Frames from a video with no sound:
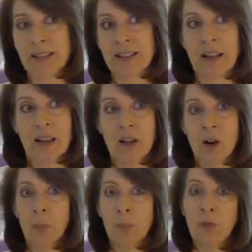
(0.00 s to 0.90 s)
It's,
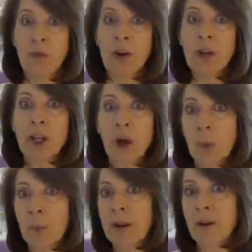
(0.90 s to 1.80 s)
fairly
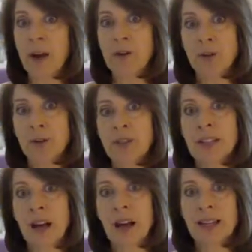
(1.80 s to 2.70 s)
open on 2
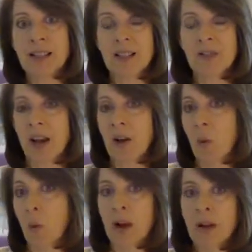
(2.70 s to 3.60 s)
sides, and you've got
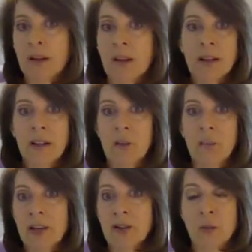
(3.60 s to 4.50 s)
one,
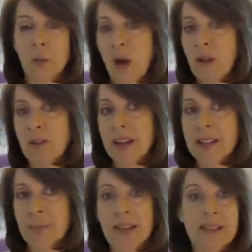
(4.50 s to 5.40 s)
major wall in that
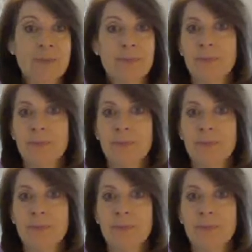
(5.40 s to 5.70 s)
space.